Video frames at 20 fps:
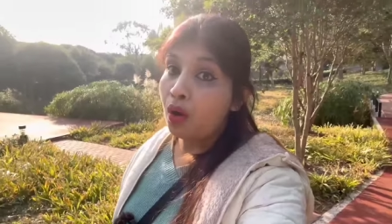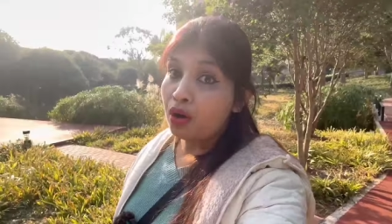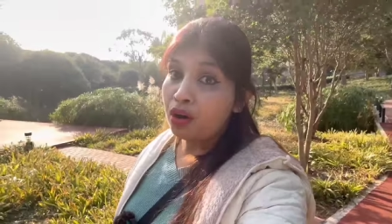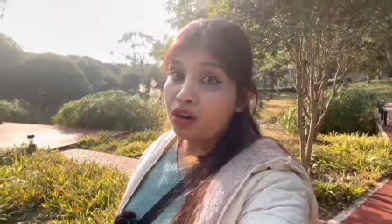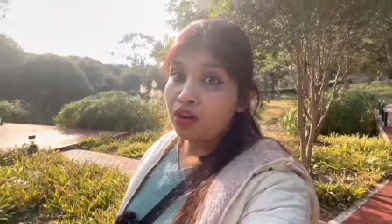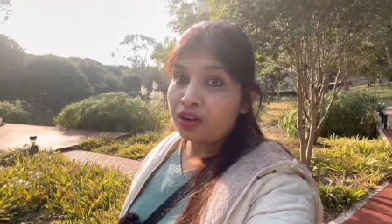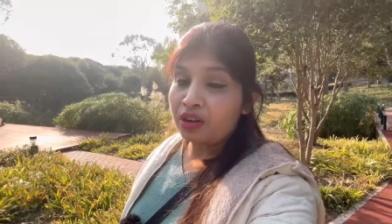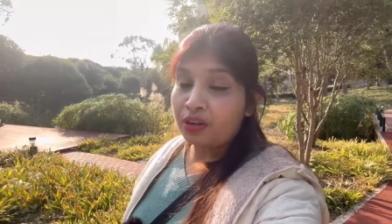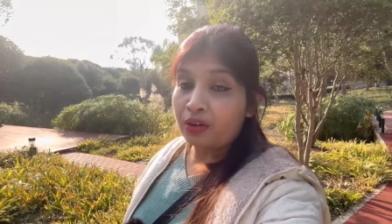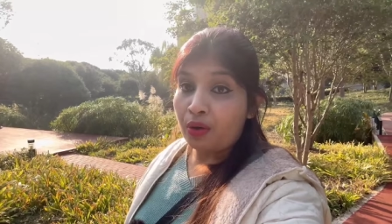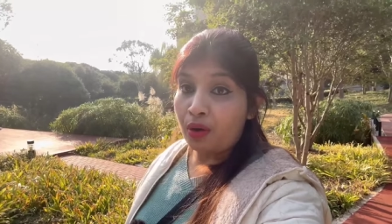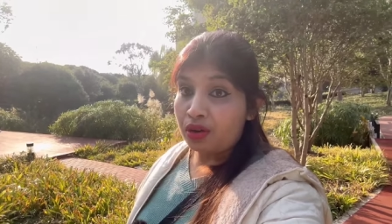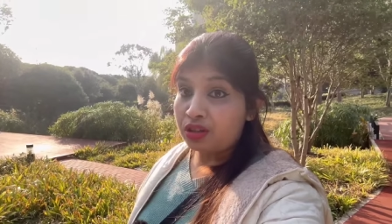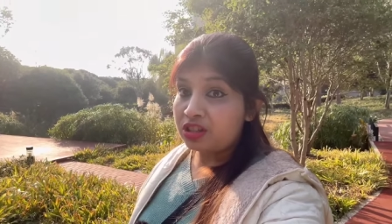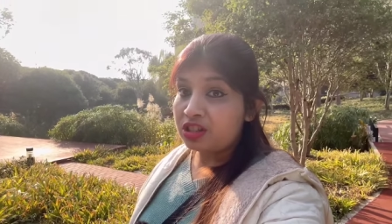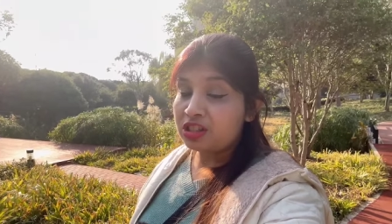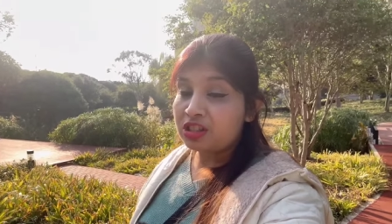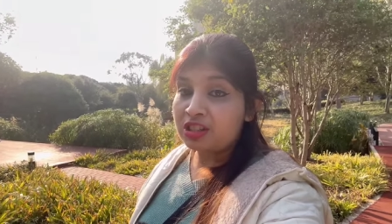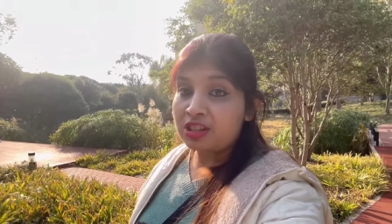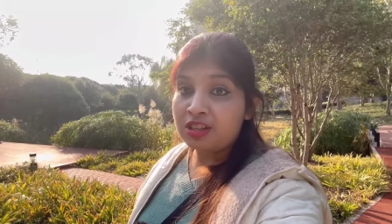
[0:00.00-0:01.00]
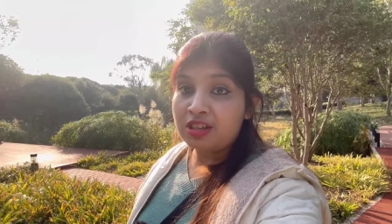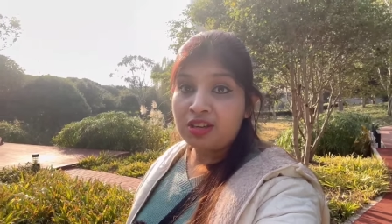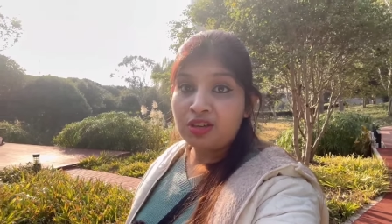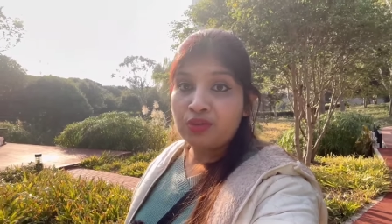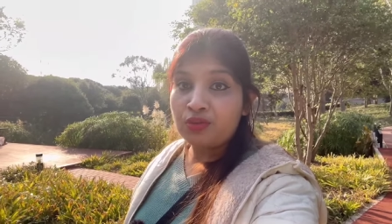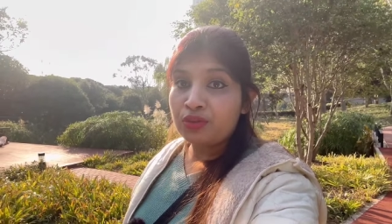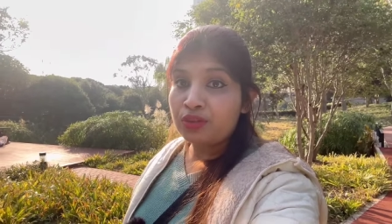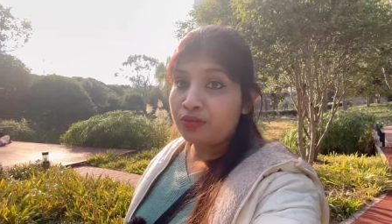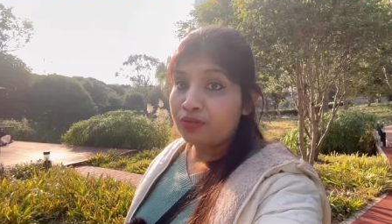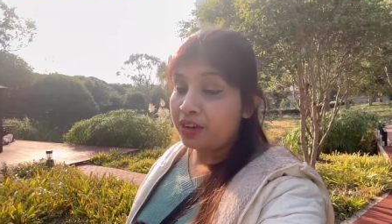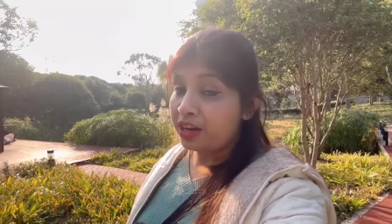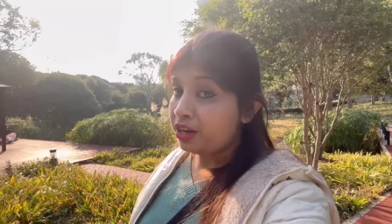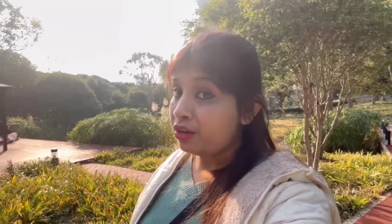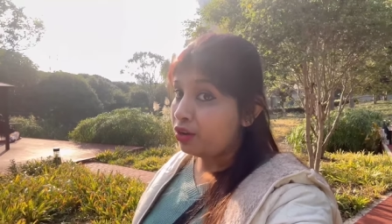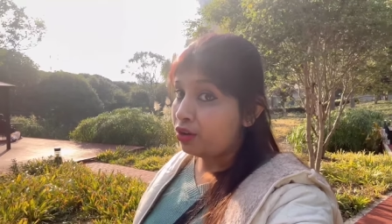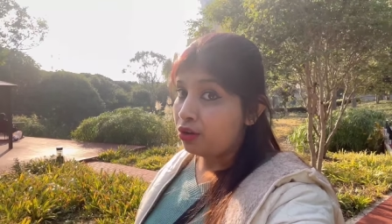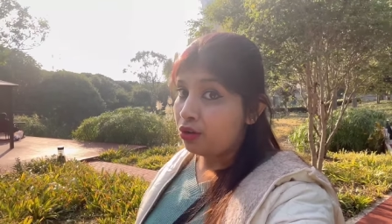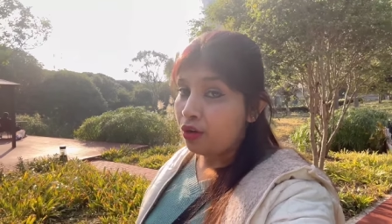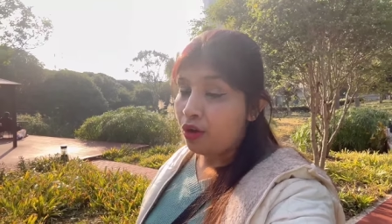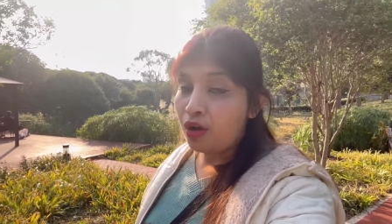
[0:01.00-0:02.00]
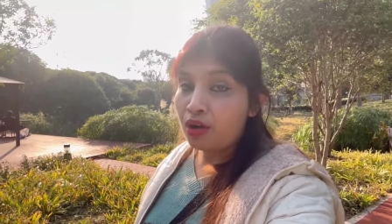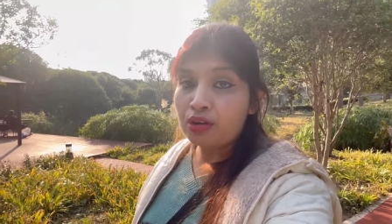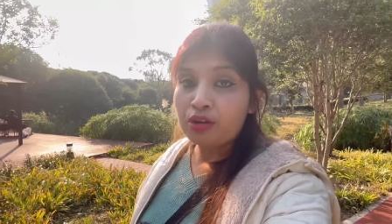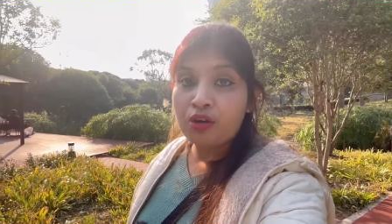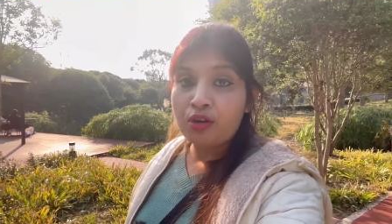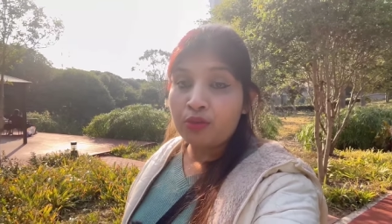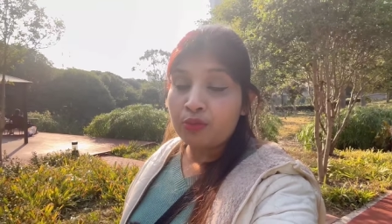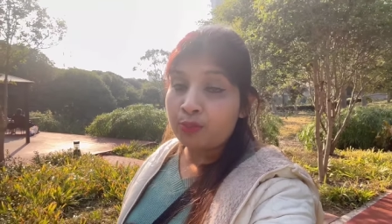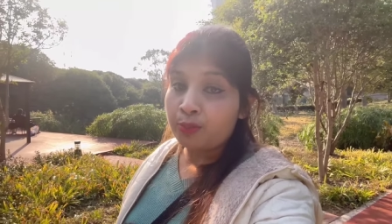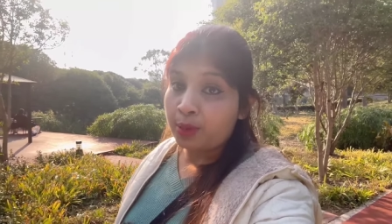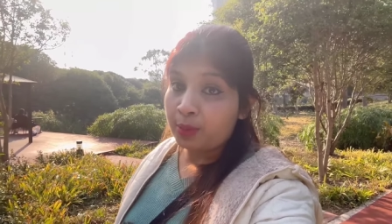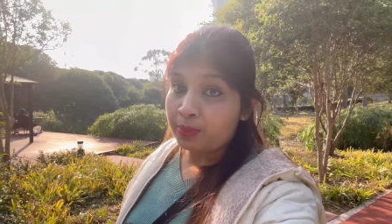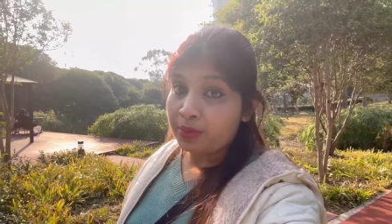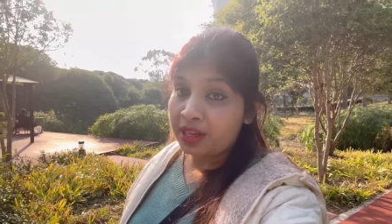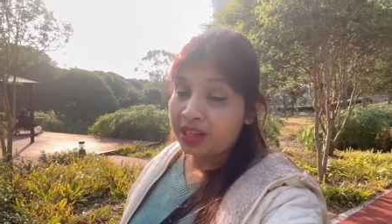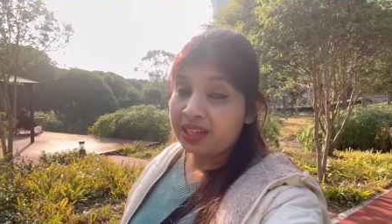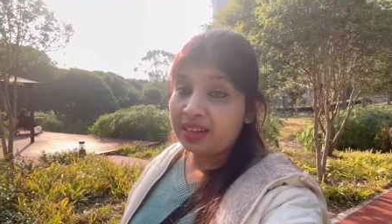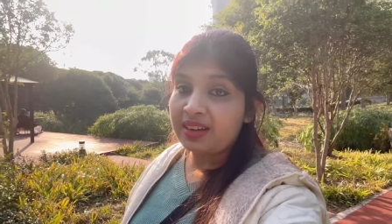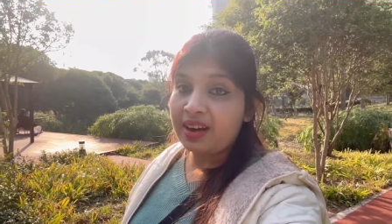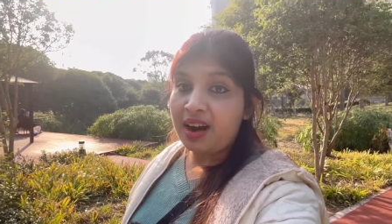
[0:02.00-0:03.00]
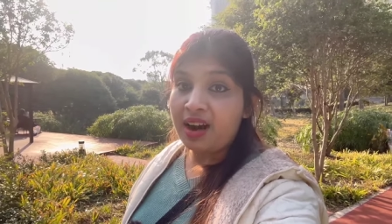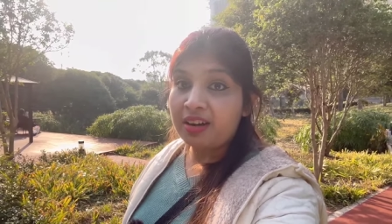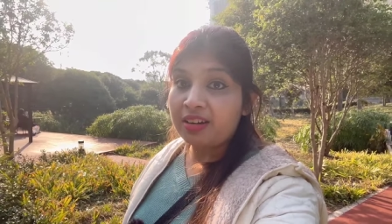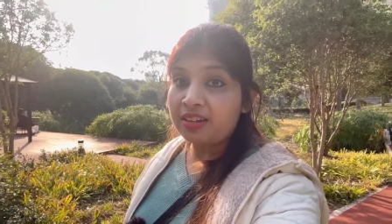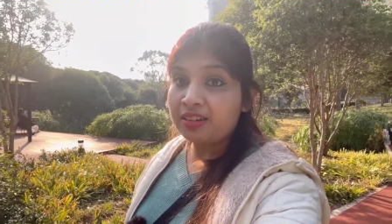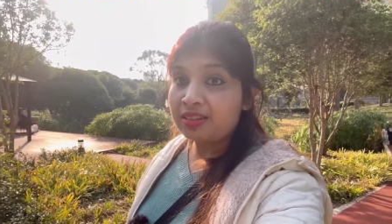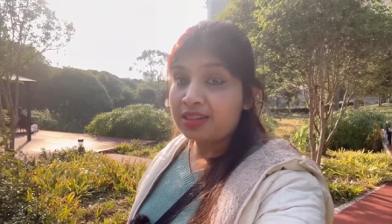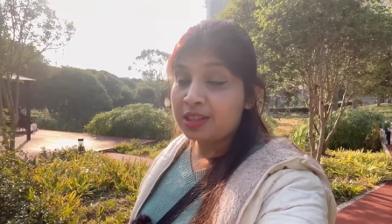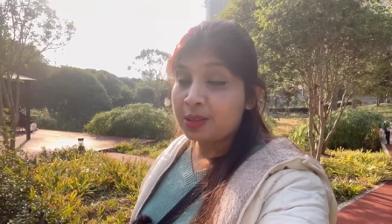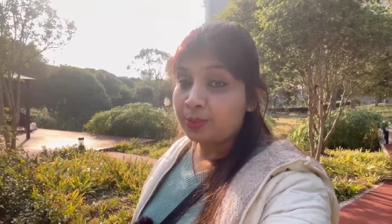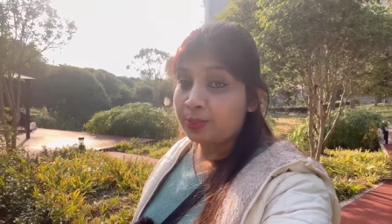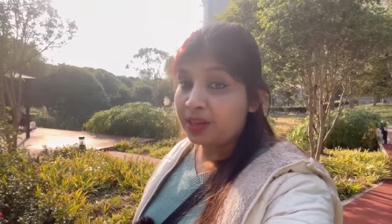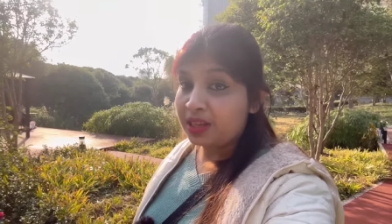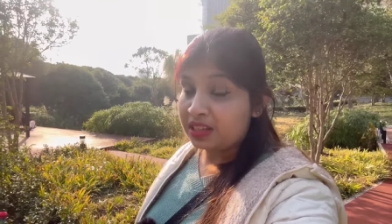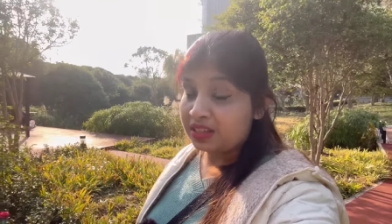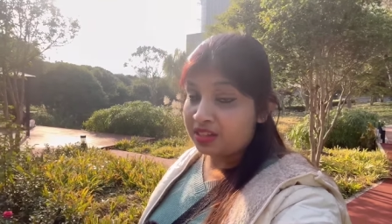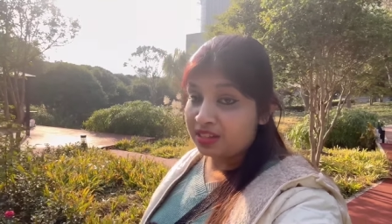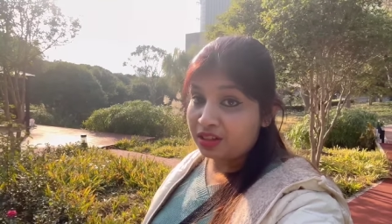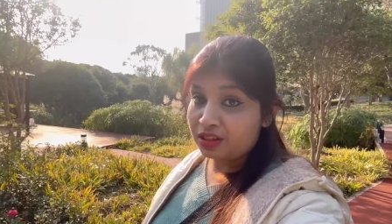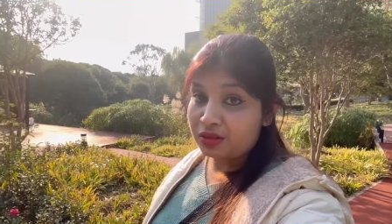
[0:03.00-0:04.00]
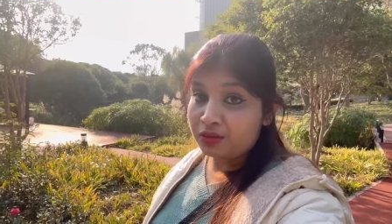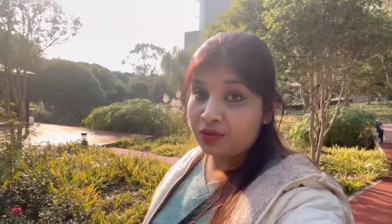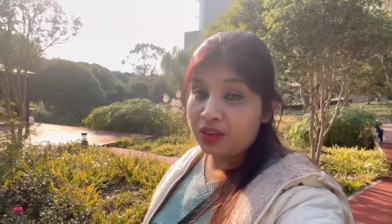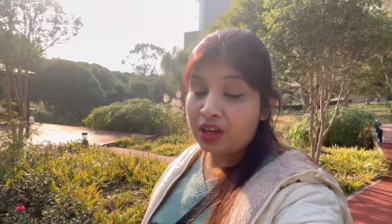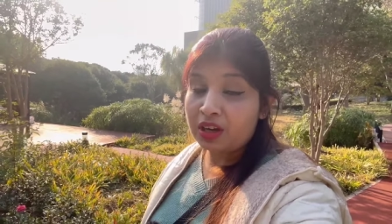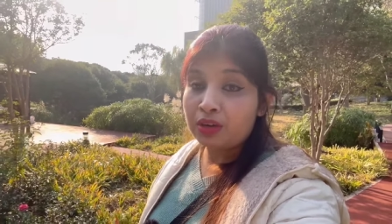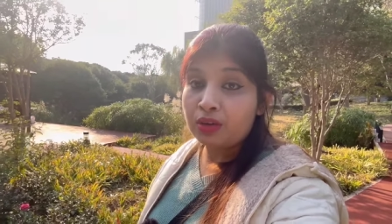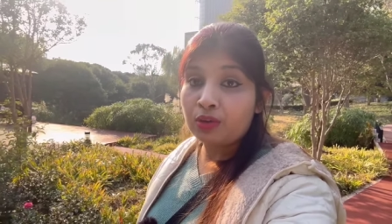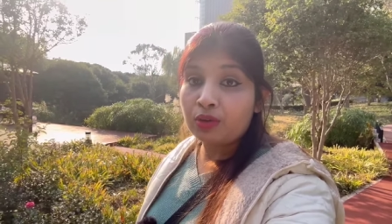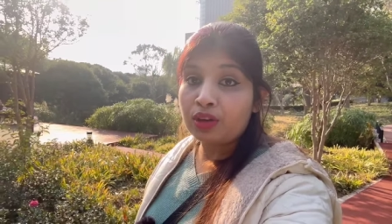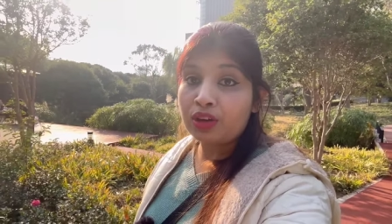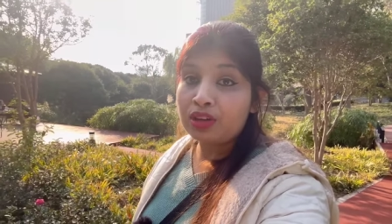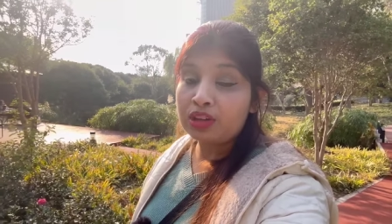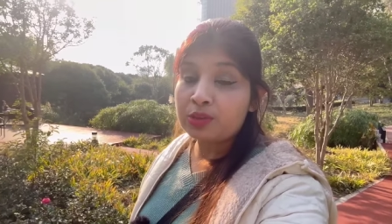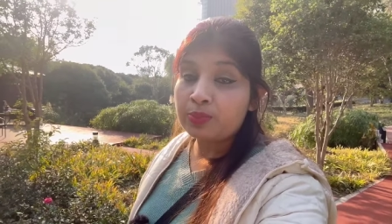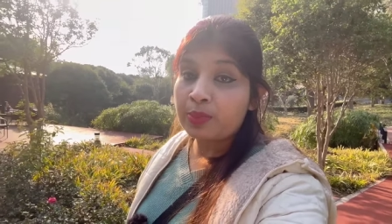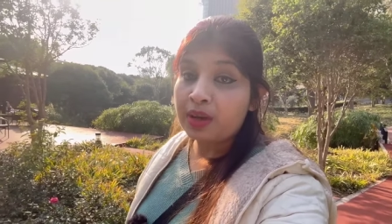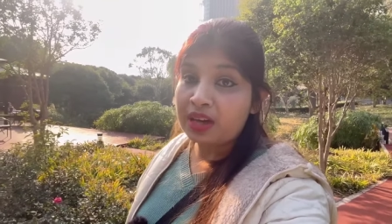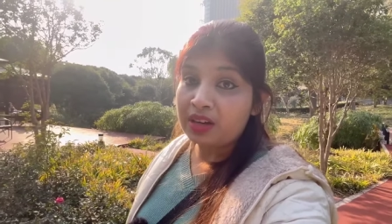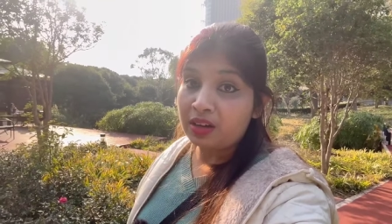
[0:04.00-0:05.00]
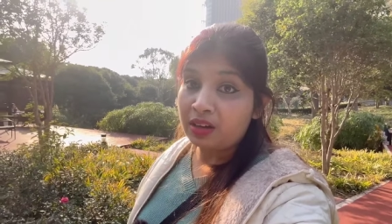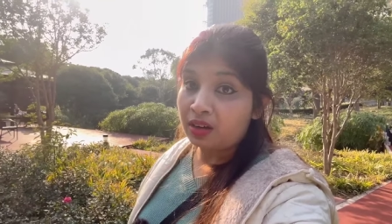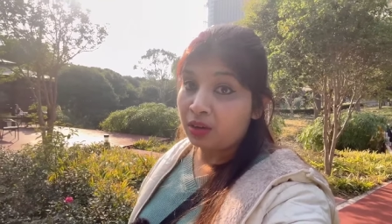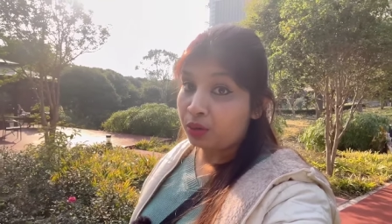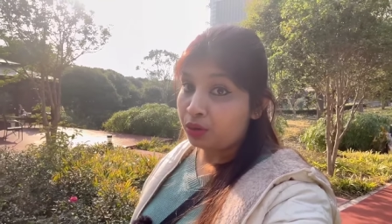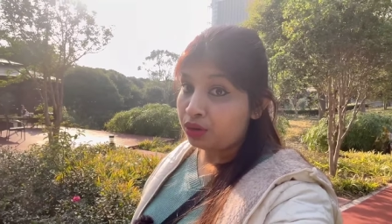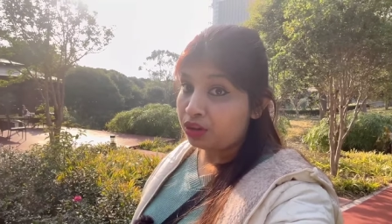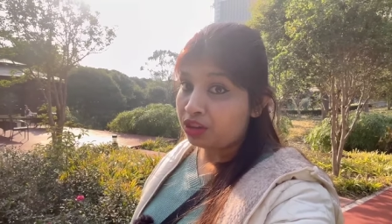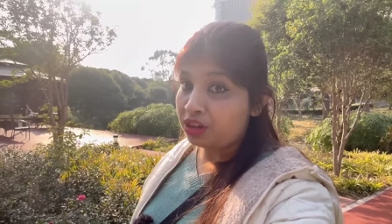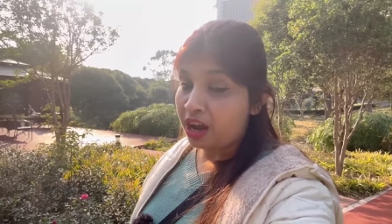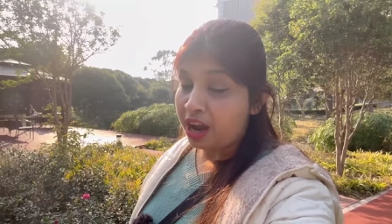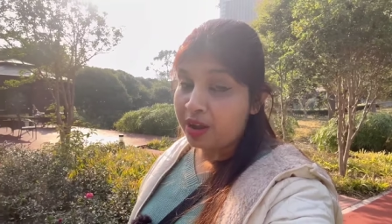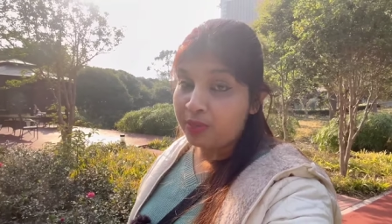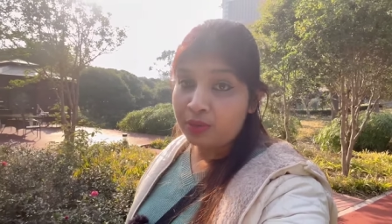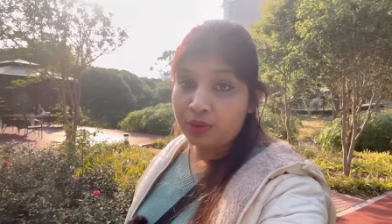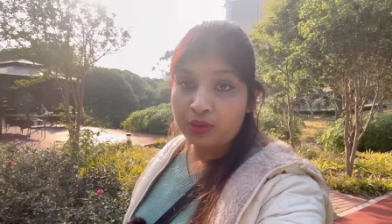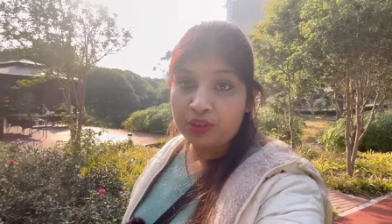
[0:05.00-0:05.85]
All across the city, you will find lot of public gardens, places where you can spend a good time.